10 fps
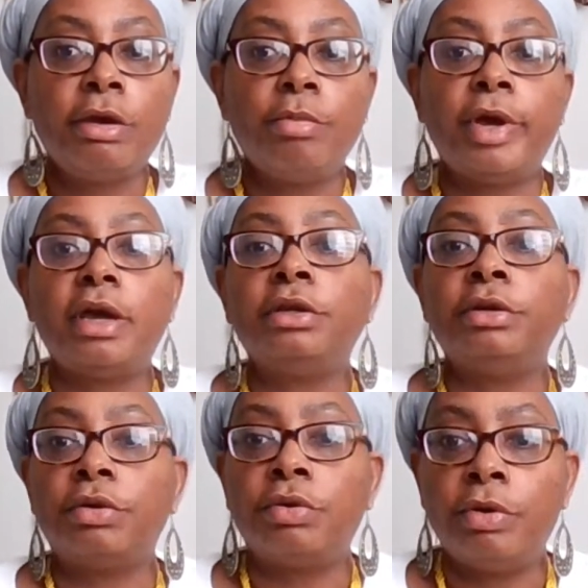But
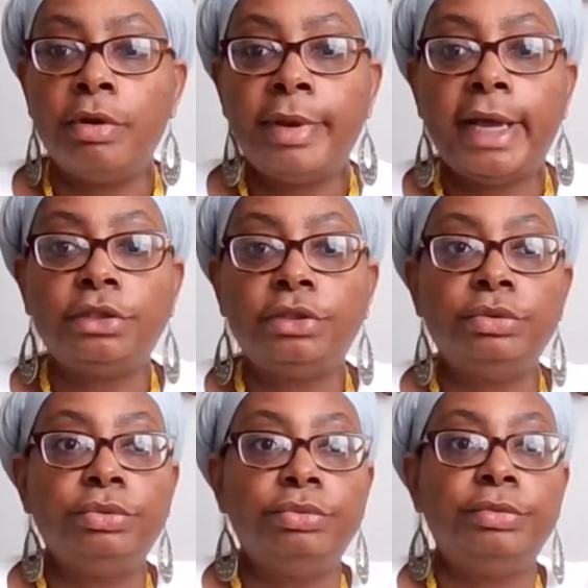going back
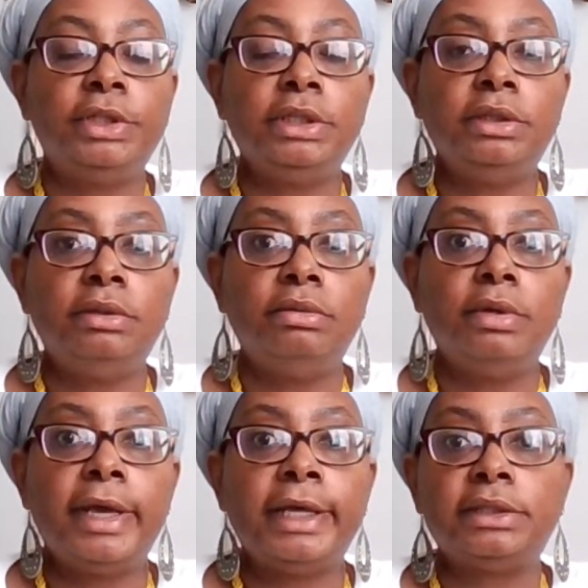to the
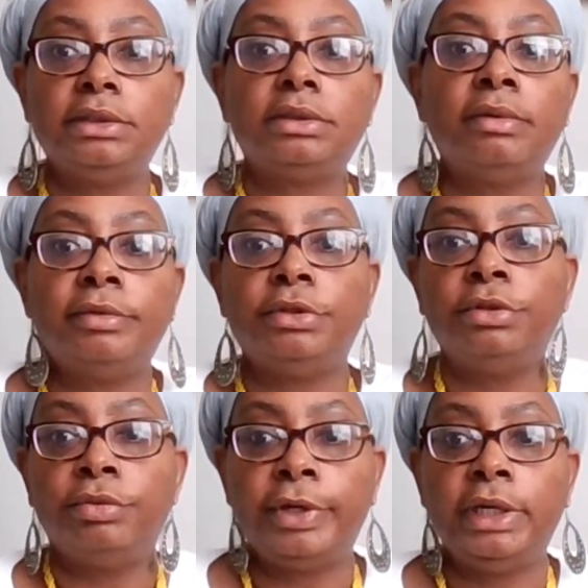essence of
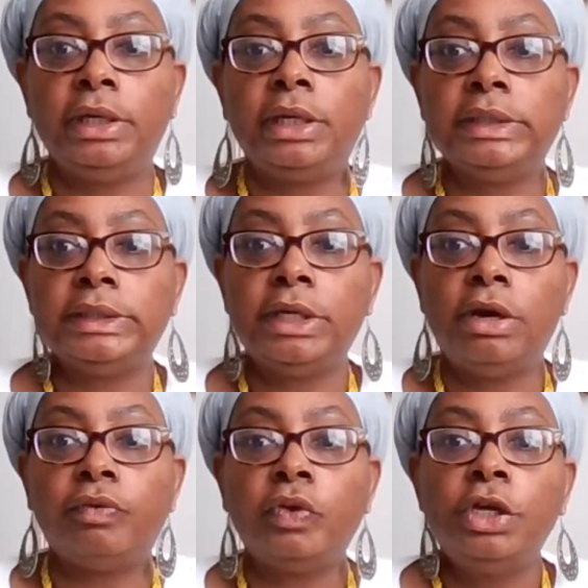the reading
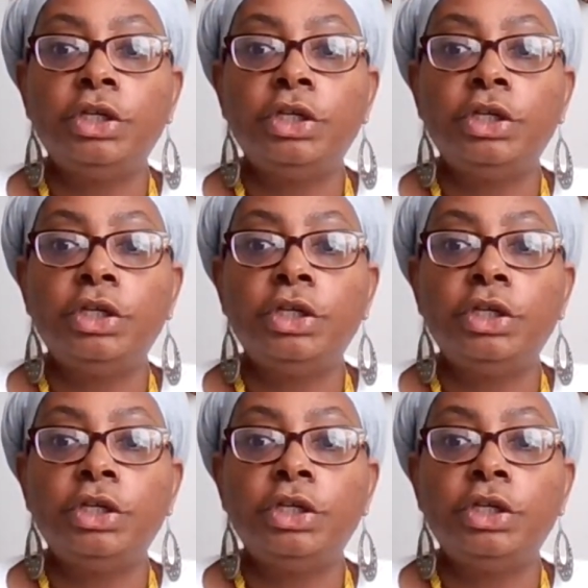itself.